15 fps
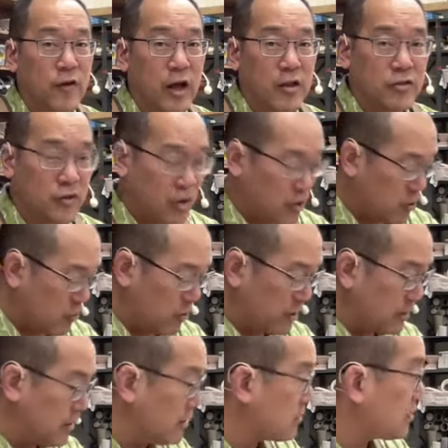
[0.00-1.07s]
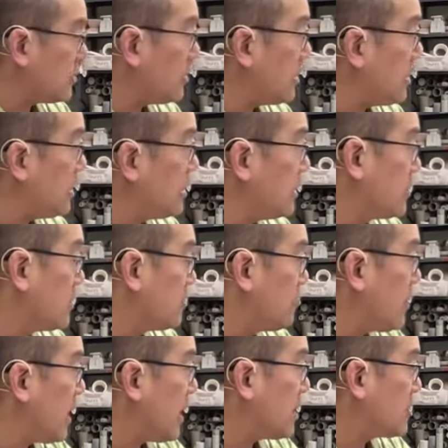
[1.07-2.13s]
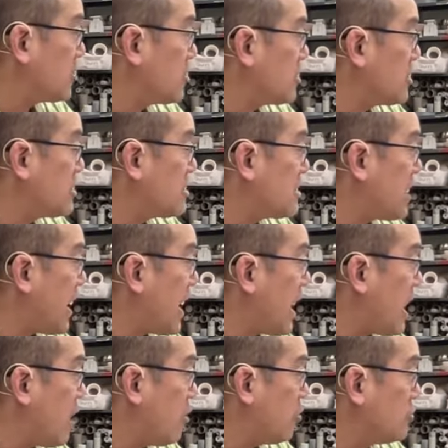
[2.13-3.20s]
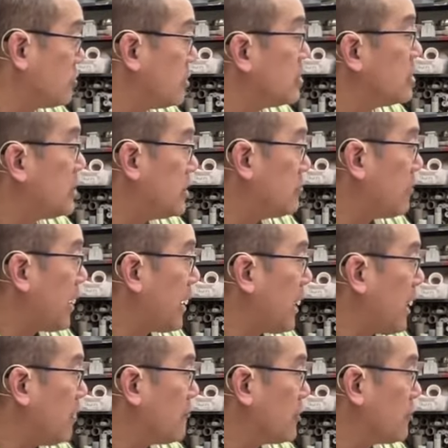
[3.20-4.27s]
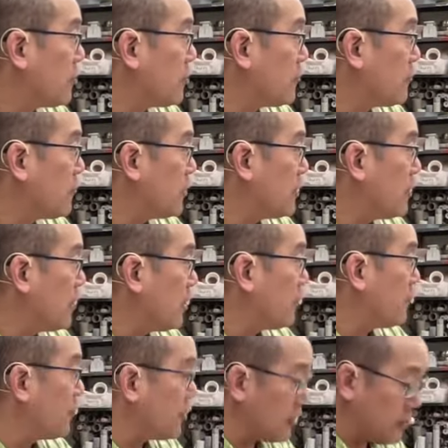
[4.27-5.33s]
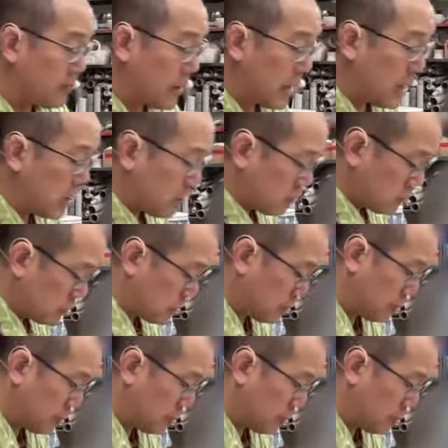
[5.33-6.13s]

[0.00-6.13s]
I'll know when this clay gets smashed down, right? I'll have a good feeling for the mound, the